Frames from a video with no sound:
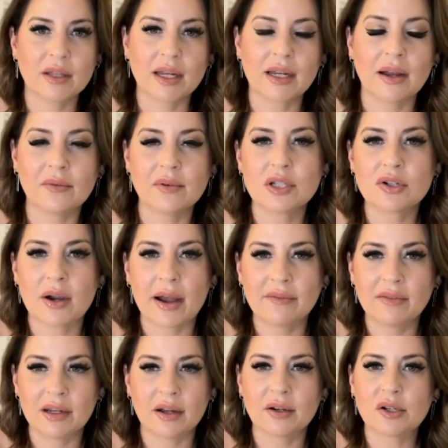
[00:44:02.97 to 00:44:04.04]
Like I was
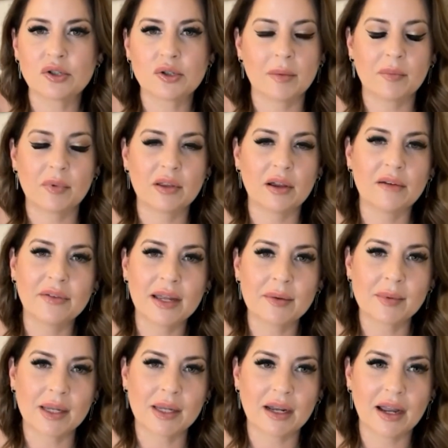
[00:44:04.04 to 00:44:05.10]
traveling on a trip with our
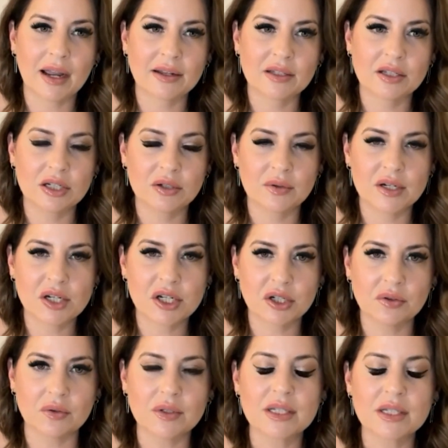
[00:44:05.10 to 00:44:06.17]
family and I had to do a
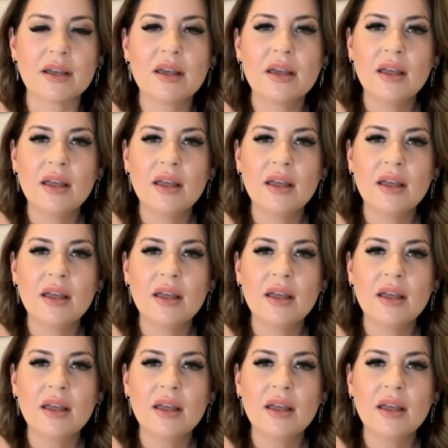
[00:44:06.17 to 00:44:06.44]
shoot